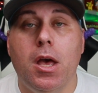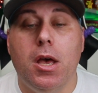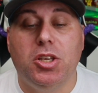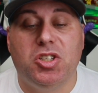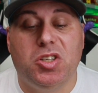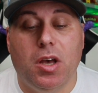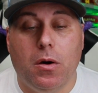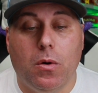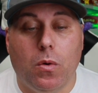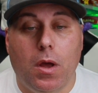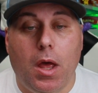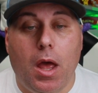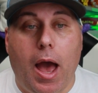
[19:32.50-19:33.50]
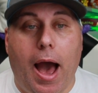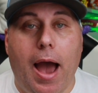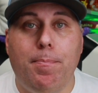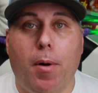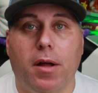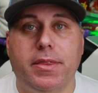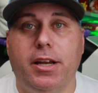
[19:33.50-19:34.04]
So
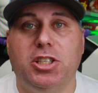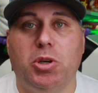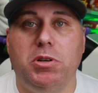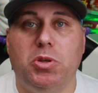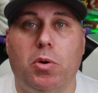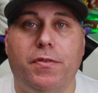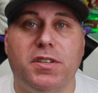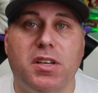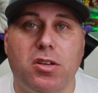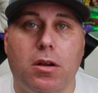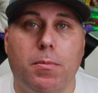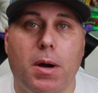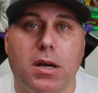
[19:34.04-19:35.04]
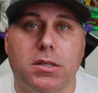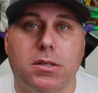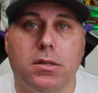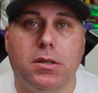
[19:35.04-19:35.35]
I bought that in 2020 for $600.